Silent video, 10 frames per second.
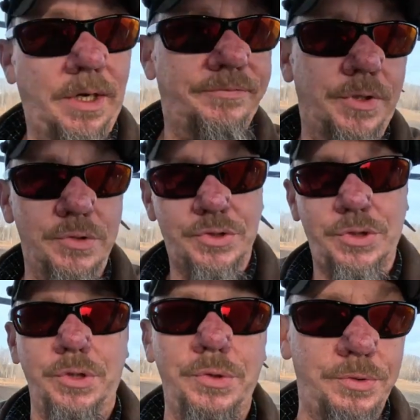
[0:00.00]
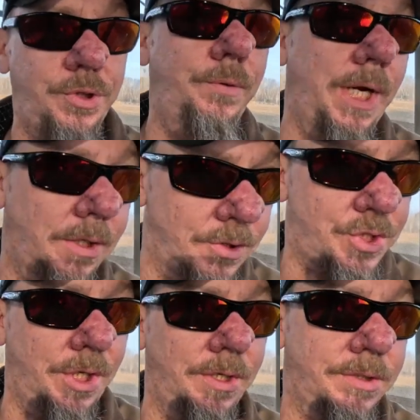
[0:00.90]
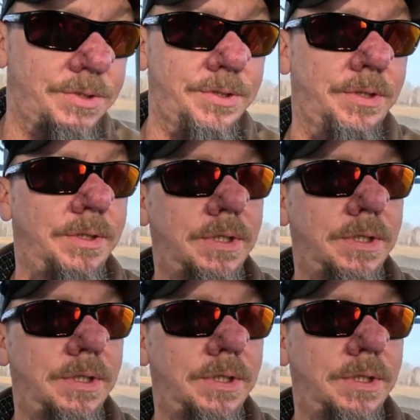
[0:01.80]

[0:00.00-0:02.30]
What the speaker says: off those two 2-acre chunks.